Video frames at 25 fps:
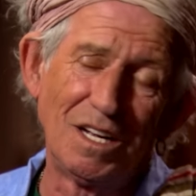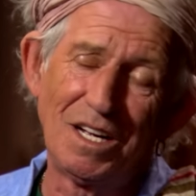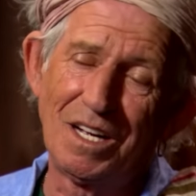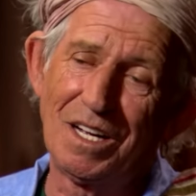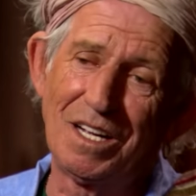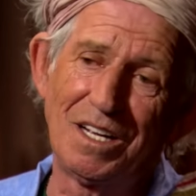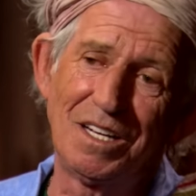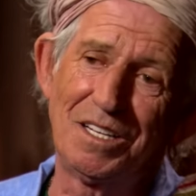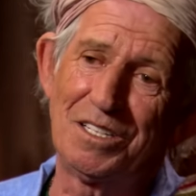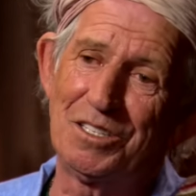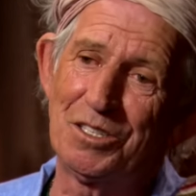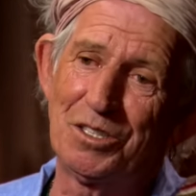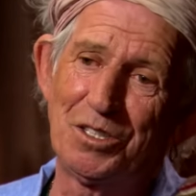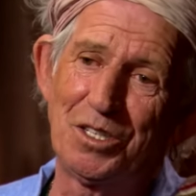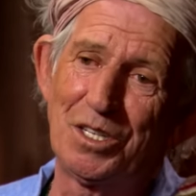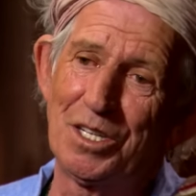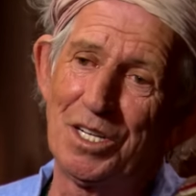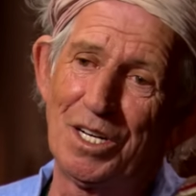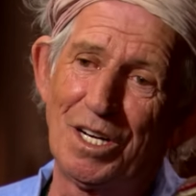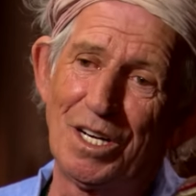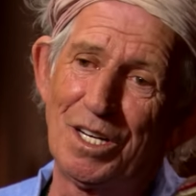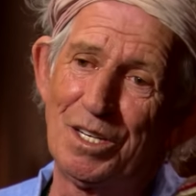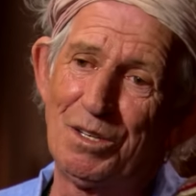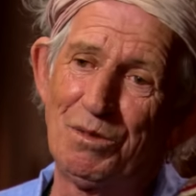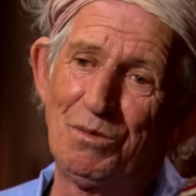And,
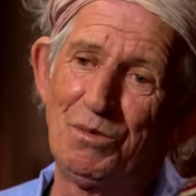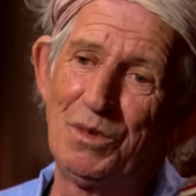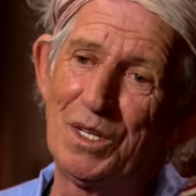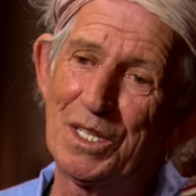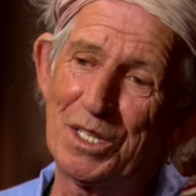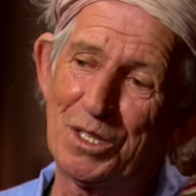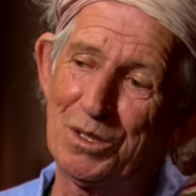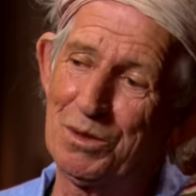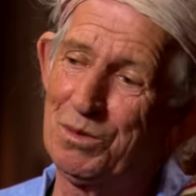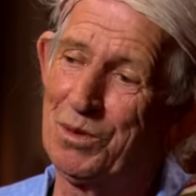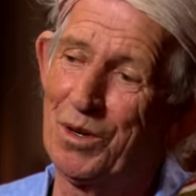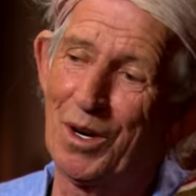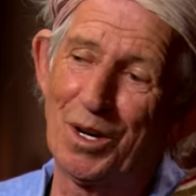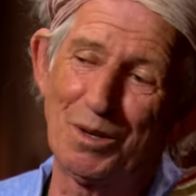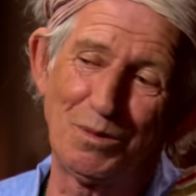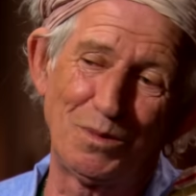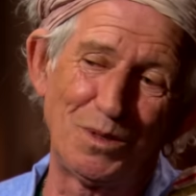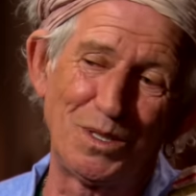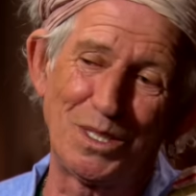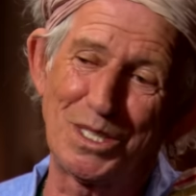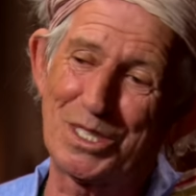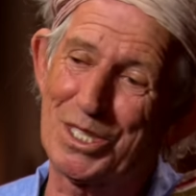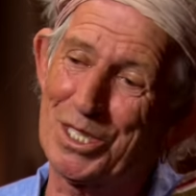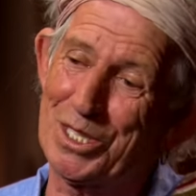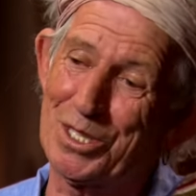uh, and Mick will
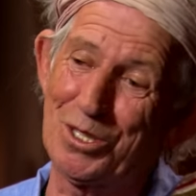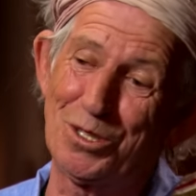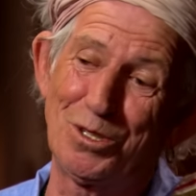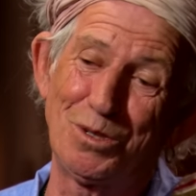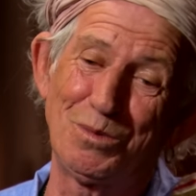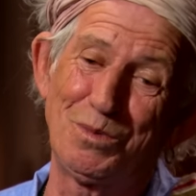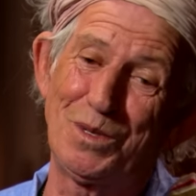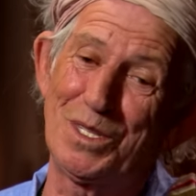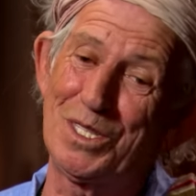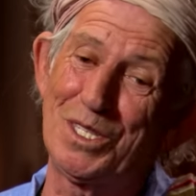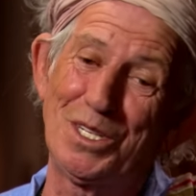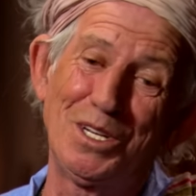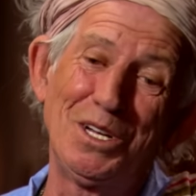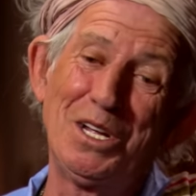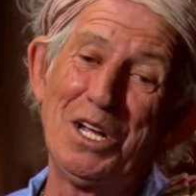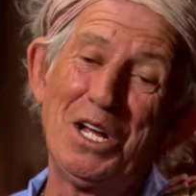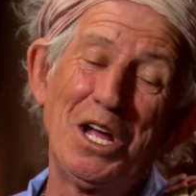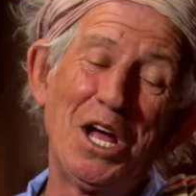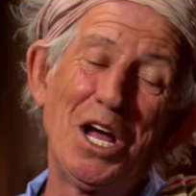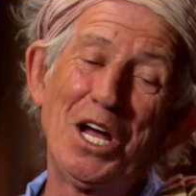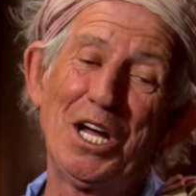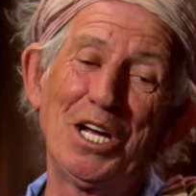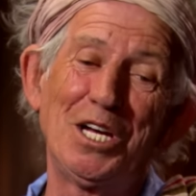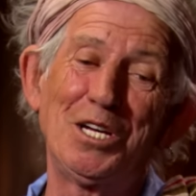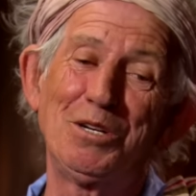probably still be
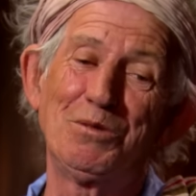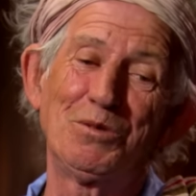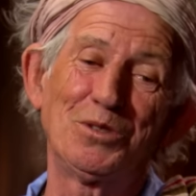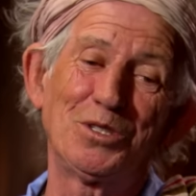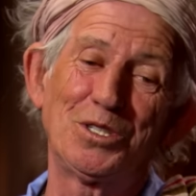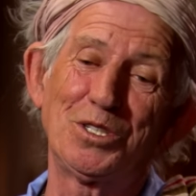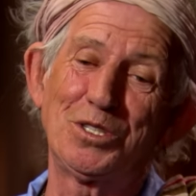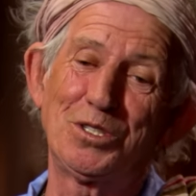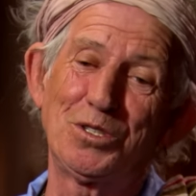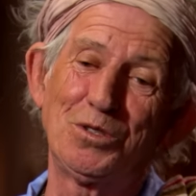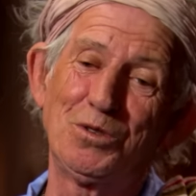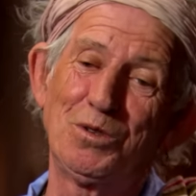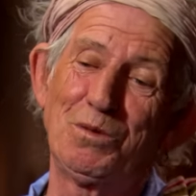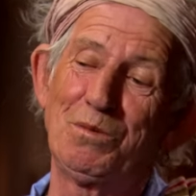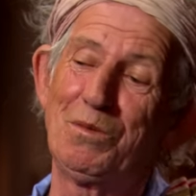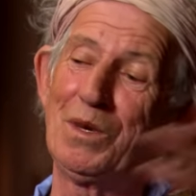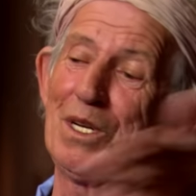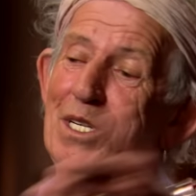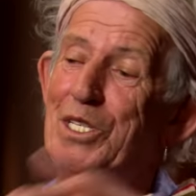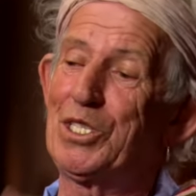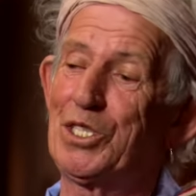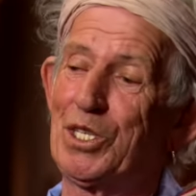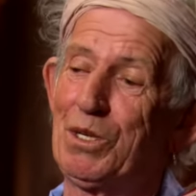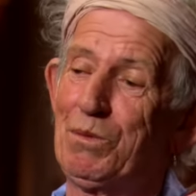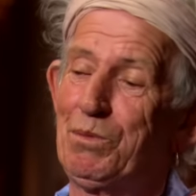able to do
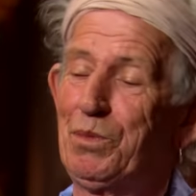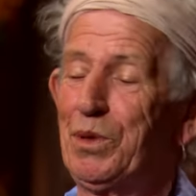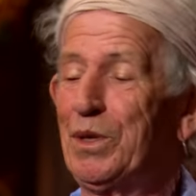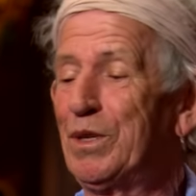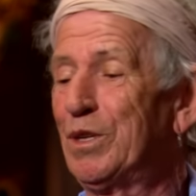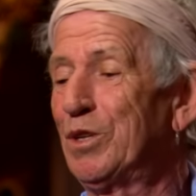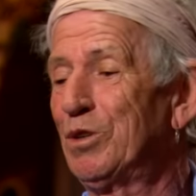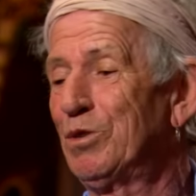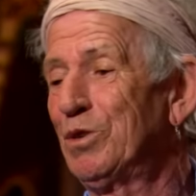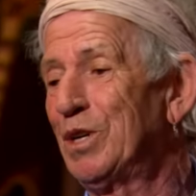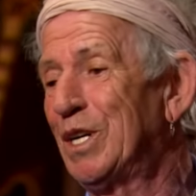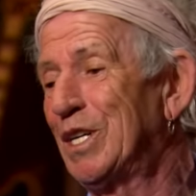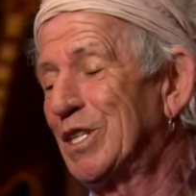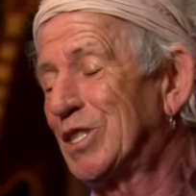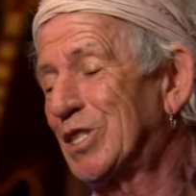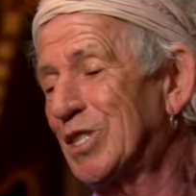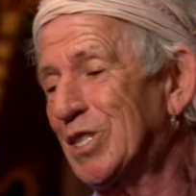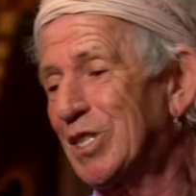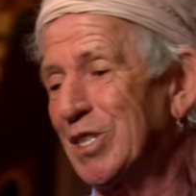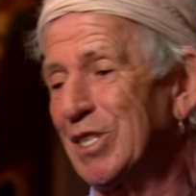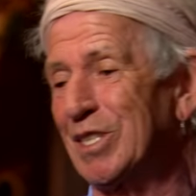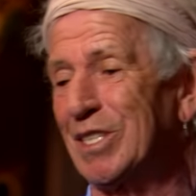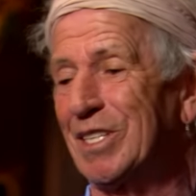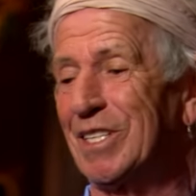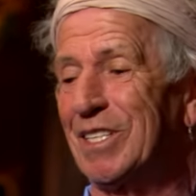amazing
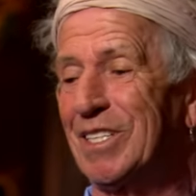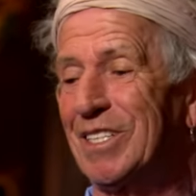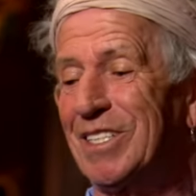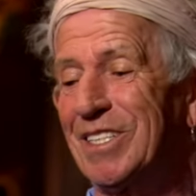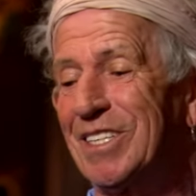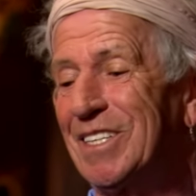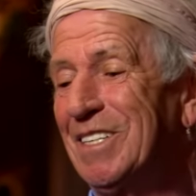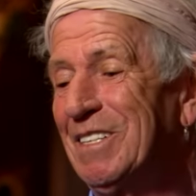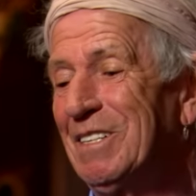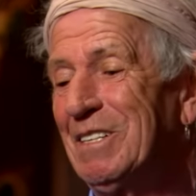pirouettes and...